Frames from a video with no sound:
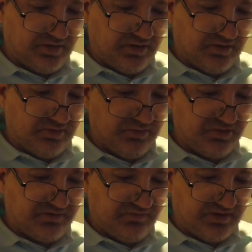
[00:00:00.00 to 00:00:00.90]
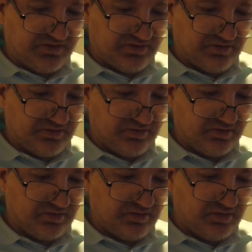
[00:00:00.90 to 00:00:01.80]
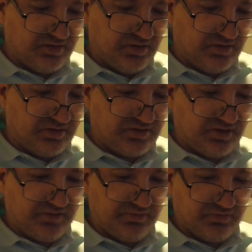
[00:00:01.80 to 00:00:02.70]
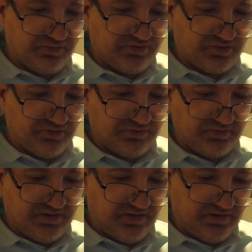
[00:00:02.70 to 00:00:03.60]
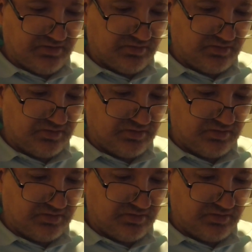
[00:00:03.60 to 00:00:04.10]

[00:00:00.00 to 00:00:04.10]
I go much faster. The top is what slows me down.